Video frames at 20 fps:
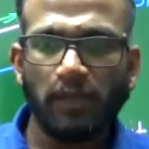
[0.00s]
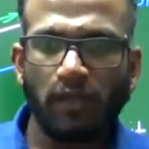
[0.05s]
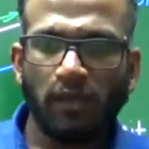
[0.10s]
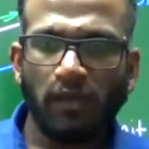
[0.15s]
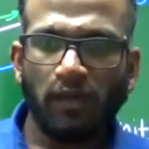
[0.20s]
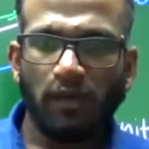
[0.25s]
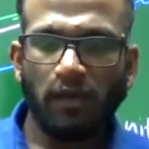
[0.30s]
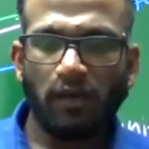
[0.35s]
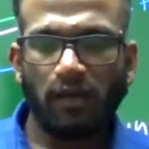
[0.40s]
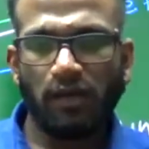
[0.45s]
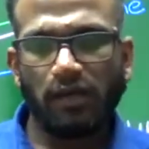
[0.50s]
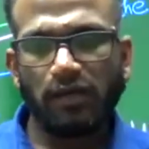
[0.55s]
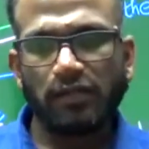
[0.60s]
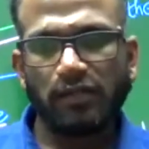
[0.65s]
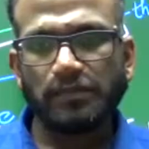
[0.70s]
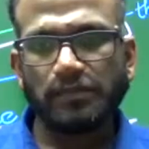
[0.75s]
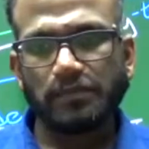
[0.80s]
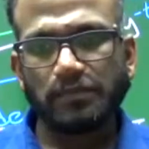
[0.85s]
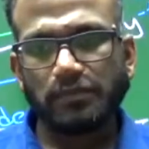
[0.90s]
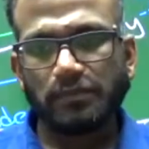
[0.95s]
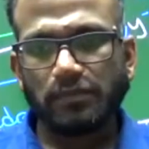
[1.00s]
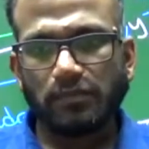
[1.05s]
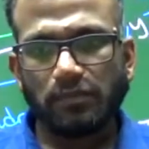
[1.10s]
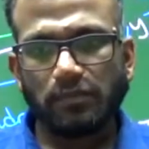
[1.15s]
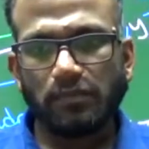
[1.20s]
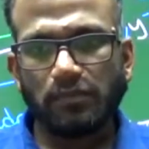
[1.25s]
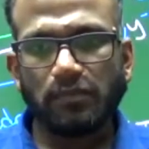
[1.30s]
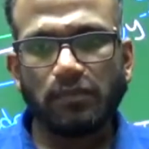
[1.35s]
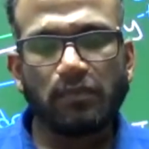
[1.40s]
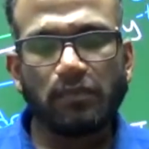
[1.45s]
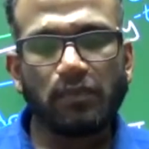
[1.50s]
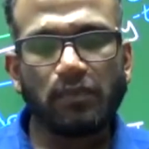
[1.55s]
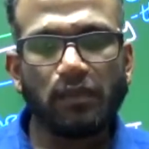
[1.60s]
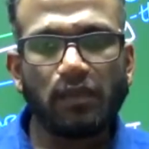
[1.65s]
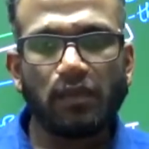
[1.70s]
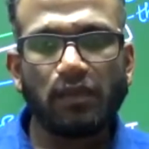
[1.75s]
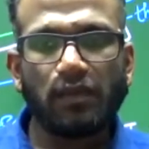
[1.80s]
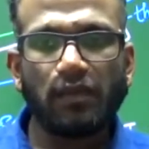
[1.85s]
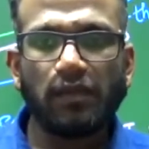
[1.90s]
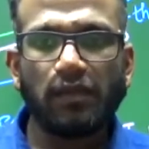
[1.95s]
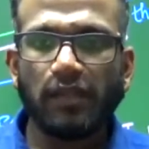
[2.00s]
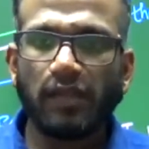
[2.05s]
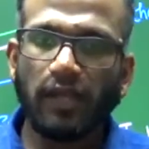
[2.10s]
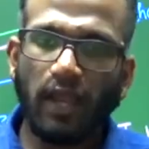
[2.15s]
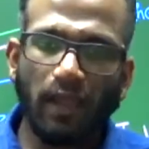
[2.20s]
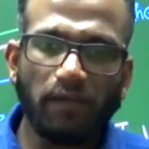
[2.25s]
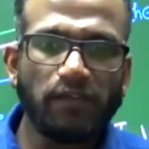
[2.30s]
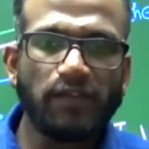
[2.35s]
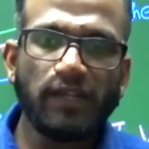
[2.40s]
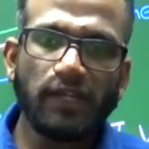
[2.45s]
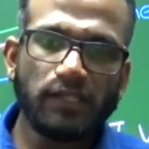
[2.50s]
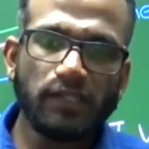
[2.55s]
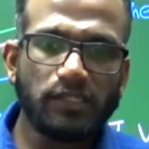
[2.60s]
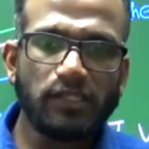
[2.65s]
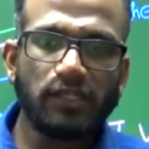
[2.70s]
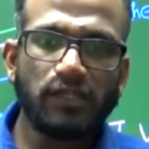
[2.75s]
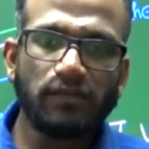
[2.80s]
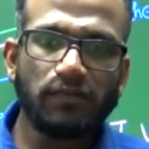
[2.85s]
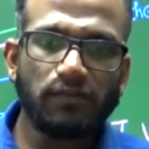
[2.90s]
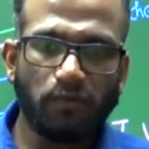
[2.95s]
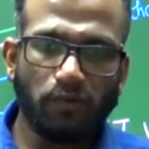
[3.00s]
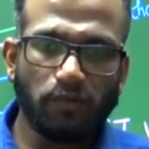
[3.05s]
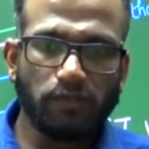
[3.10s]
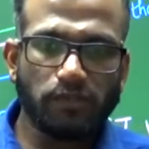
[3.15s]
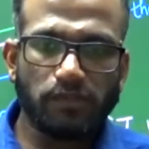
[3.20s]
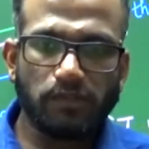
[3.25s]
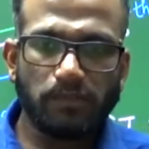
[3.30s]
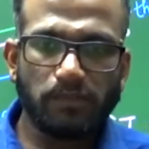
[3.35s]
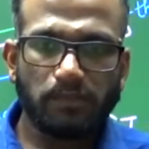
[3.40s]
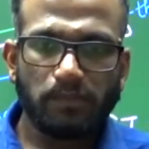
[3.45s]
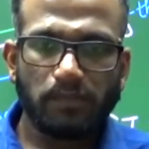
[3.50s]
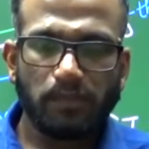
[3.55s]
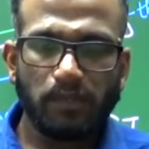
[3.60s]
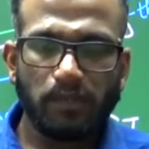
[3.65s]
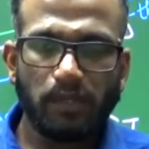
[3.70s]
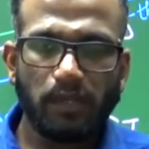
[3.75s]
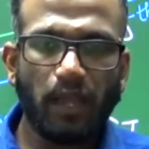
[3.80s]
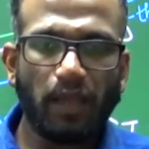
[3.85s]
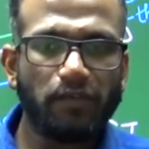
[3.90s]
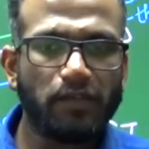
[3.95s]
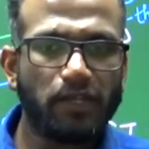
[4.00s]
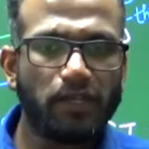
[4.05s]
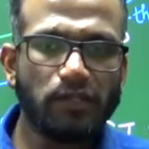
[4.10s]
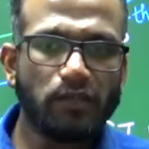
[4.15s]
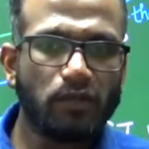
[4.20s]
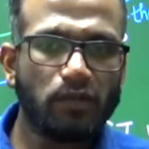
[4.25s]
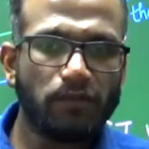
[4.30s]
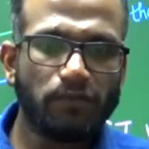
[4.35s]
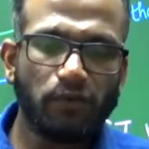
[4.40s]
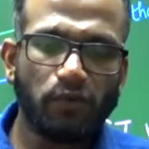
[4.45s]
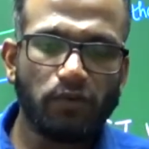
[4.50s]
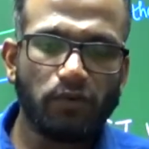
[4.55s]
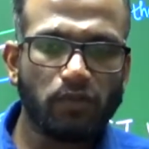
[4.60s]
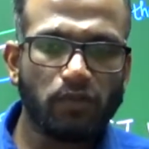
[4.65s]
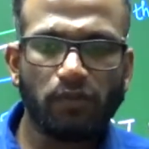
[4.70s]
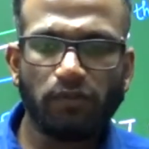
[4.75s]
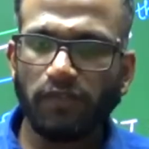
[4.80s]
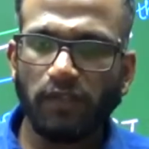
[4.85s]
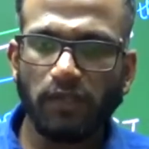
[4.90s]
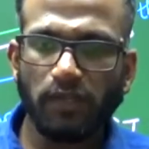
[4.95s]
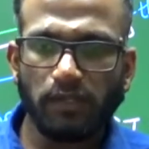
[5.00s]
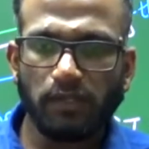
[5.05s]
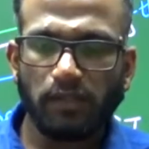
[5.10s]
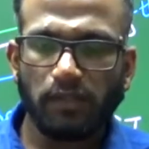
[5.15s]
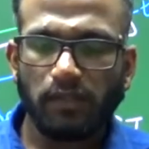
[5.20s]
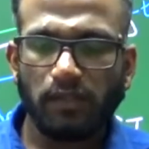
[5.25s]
uh, the gravitational force of the earth.